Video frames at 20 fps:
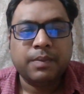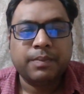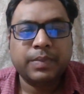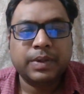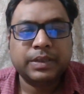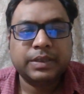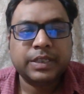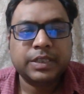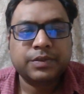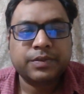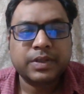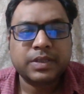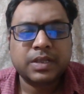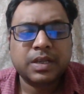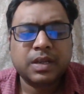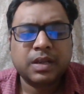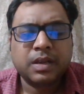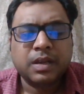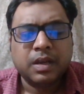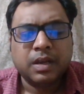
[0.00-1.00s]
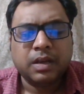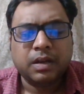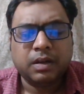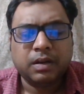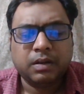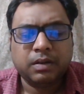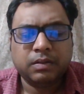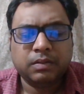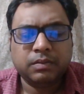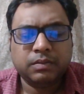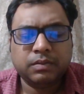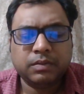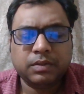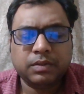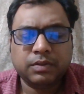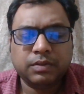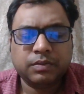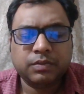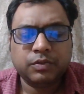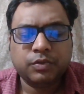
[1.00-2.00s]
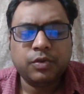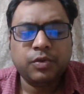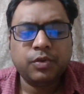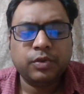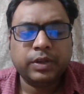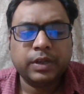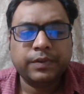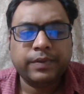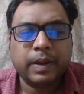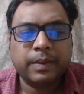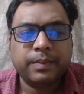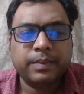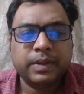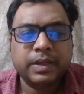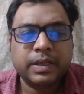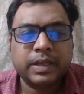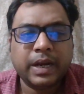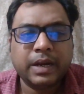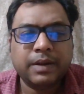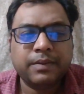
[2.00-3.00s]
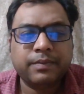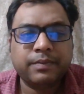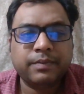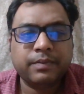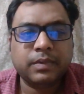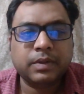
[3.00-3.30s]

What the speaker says: But this was a good looking family, and